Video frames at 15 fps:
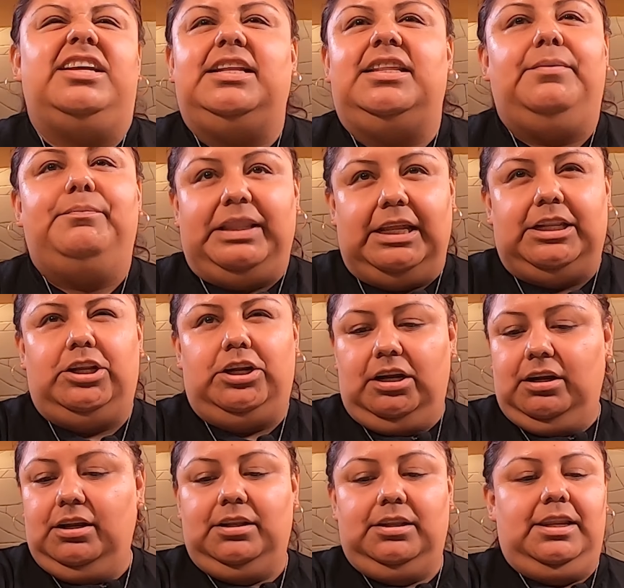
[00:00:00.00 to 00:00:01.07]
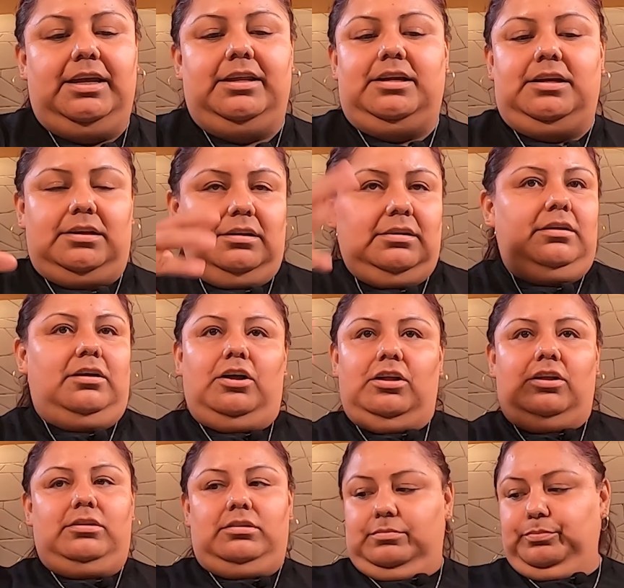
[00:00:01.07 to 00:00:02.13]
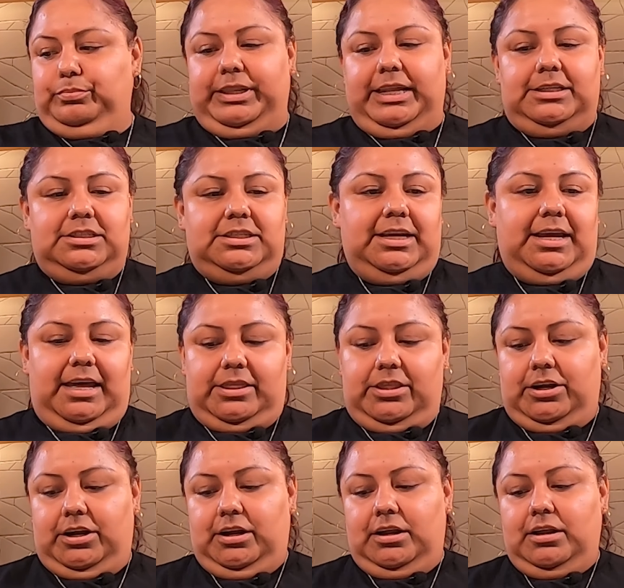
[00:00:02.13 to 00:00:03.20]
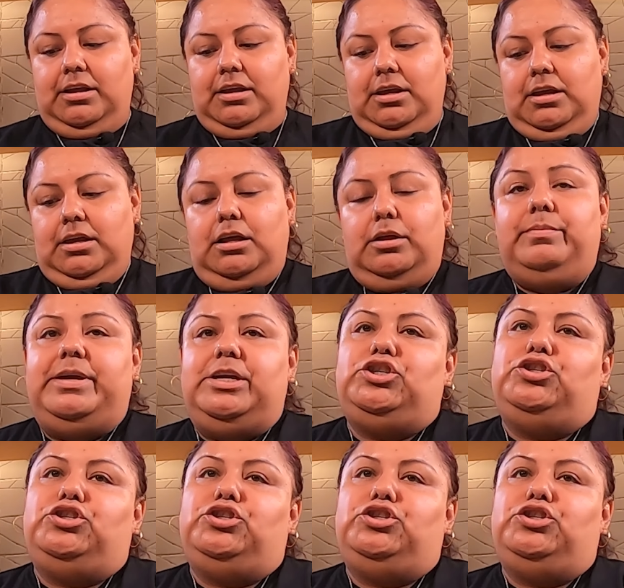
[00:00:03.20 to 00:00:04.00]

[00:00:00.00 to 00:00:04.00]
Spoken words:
in the blender, let it all blend together. I'll be